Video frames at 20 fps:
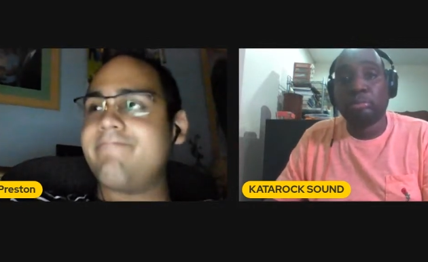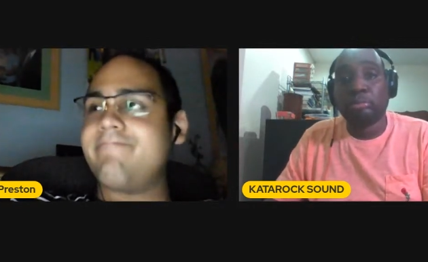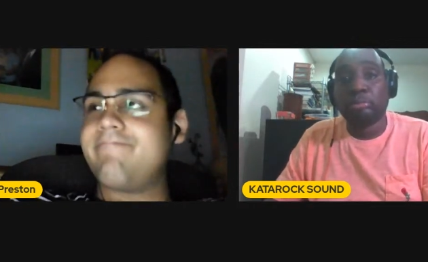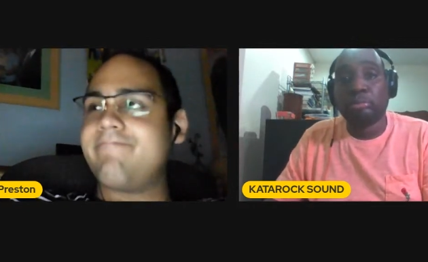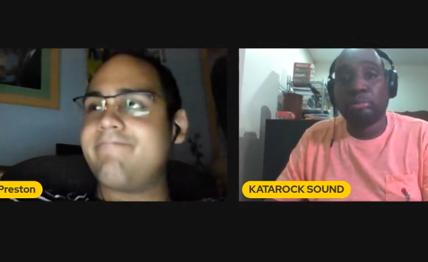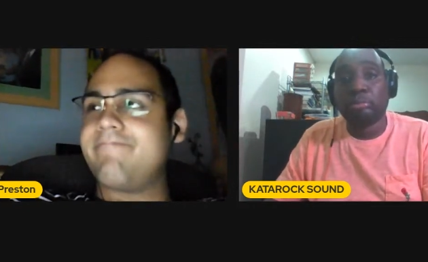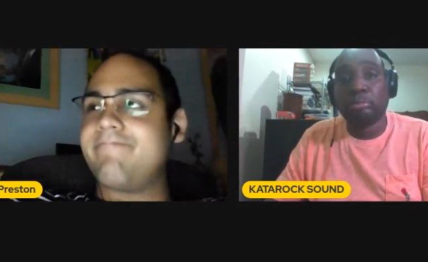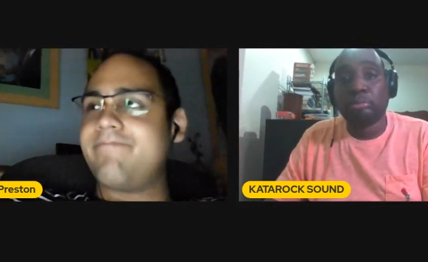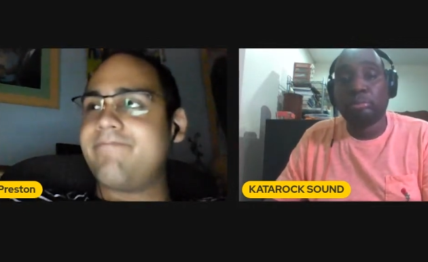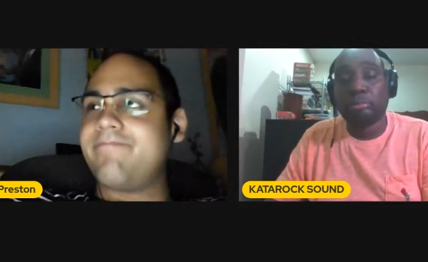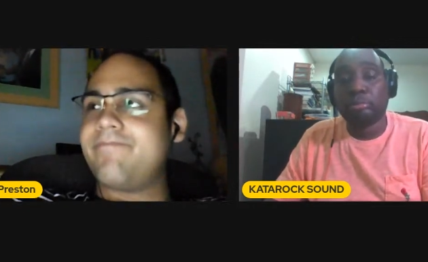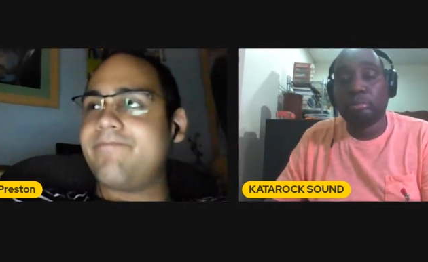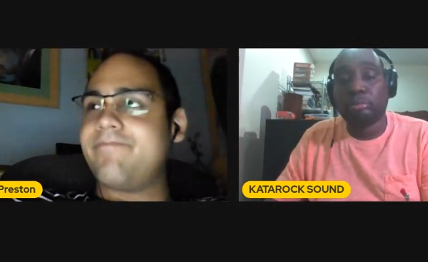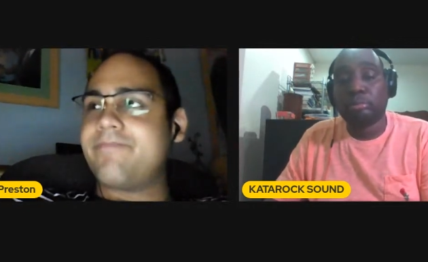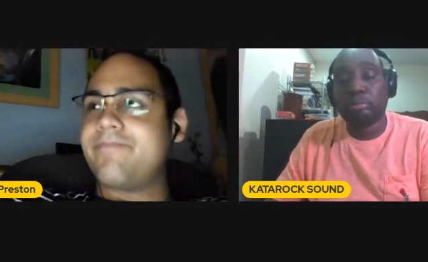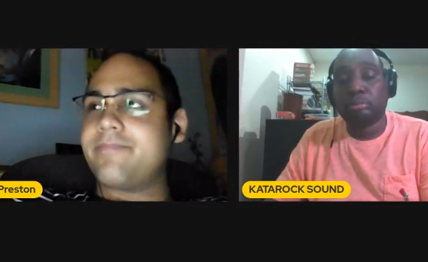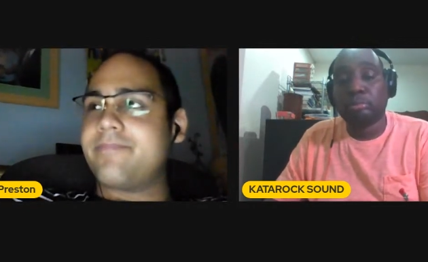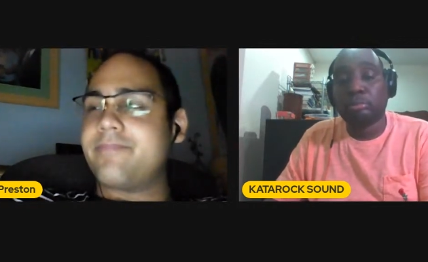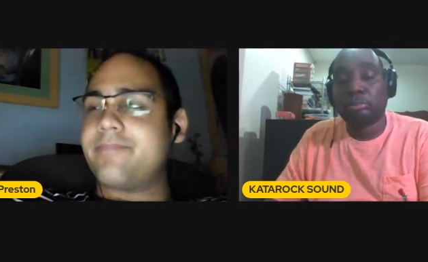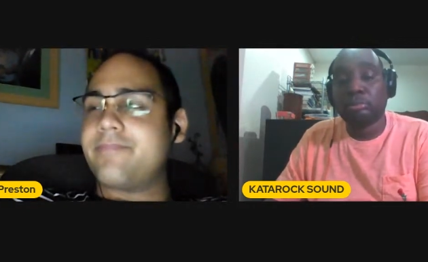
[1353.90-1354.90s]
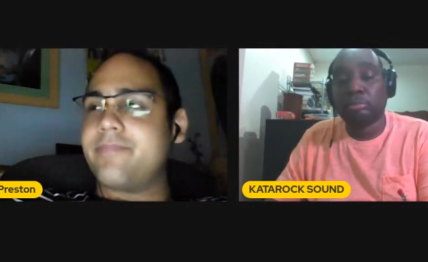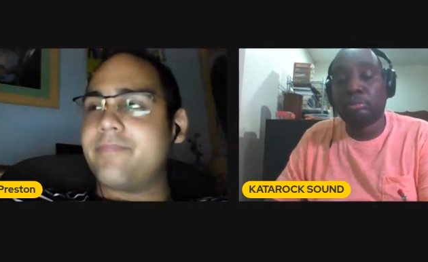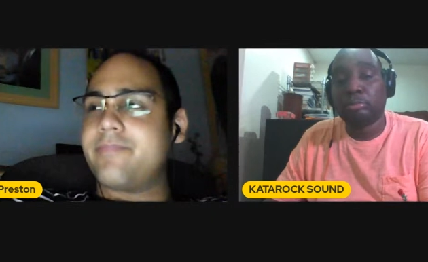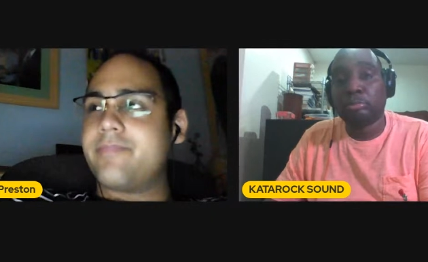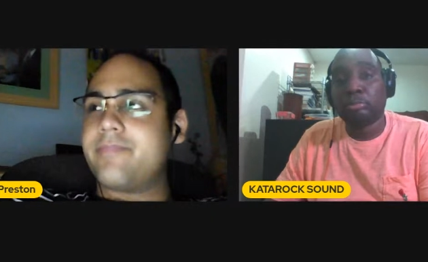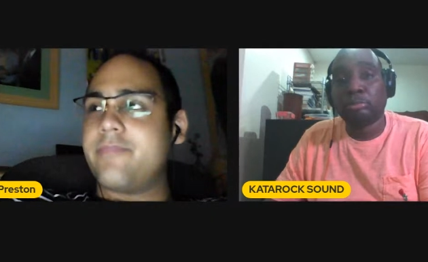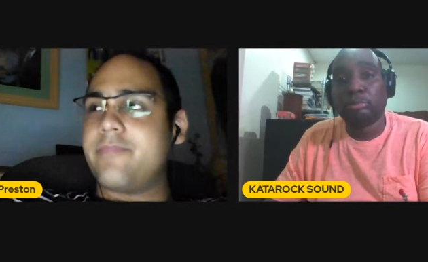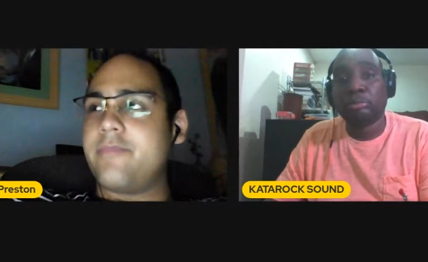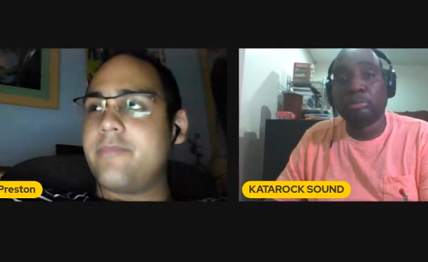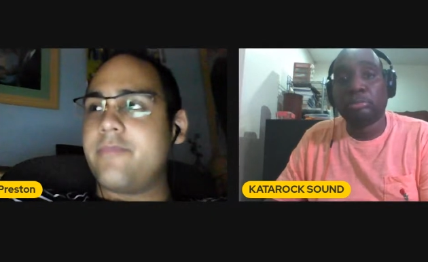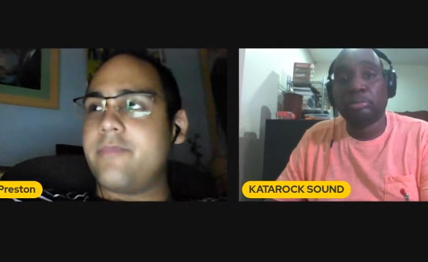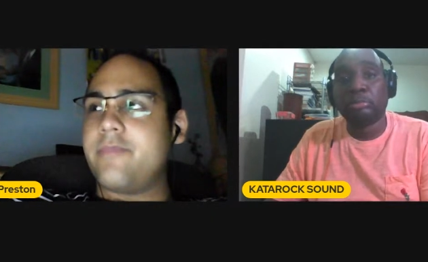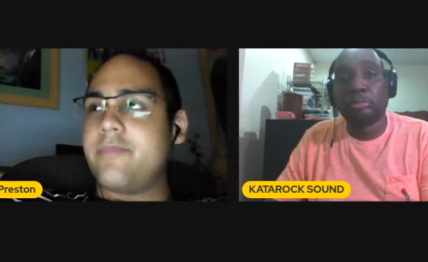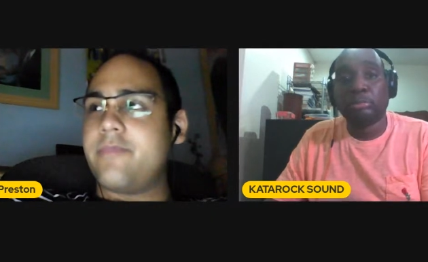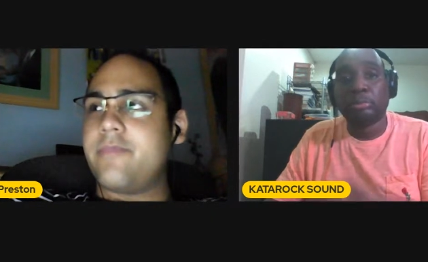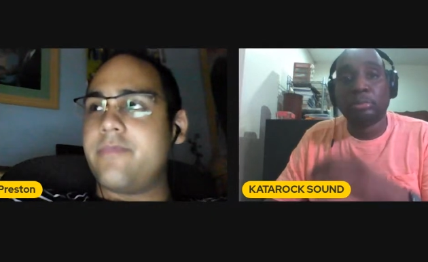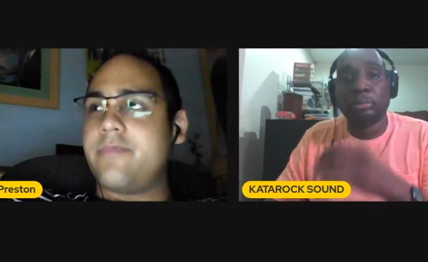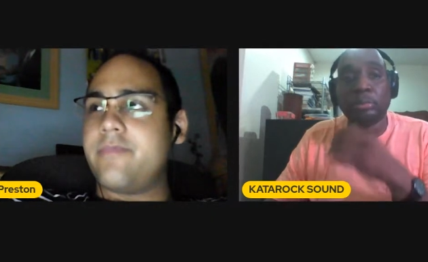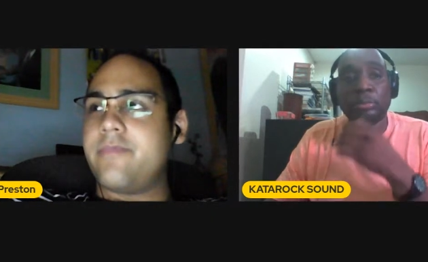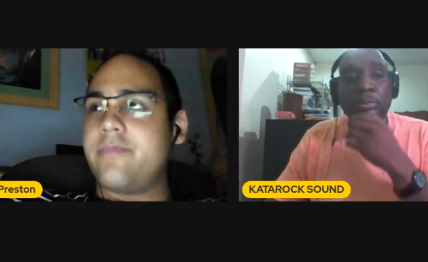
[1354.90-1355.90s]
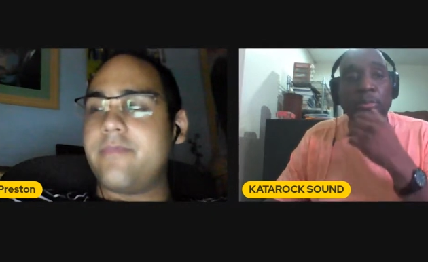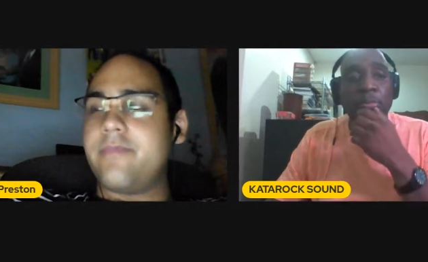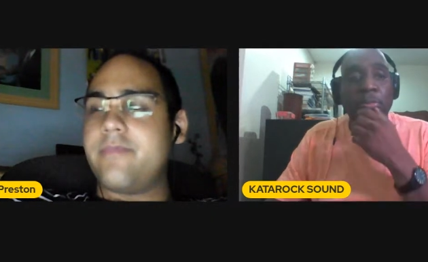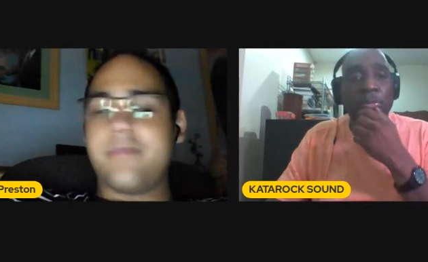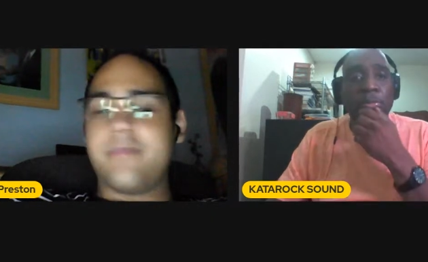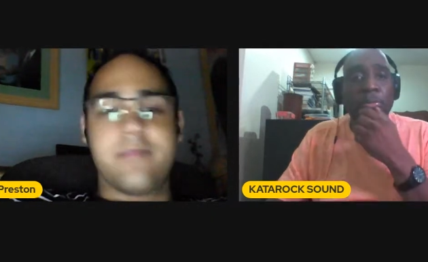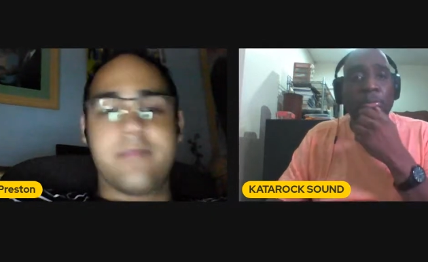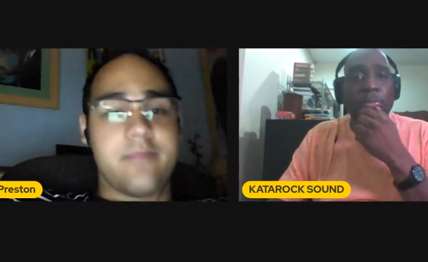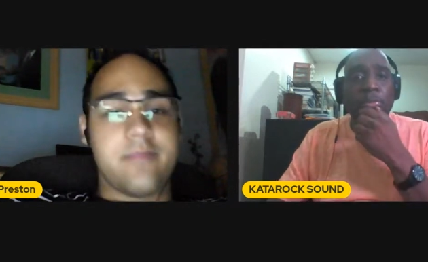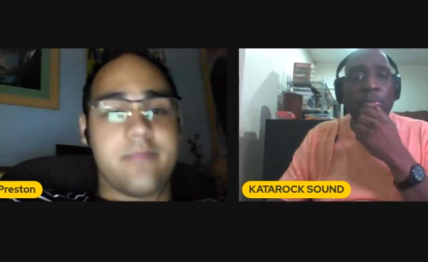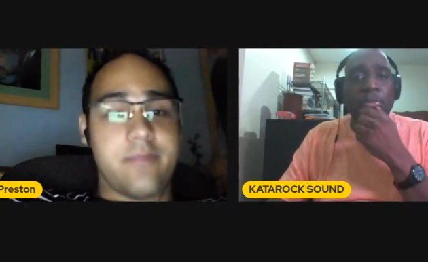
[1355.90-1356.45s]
No one is speaking in this clip.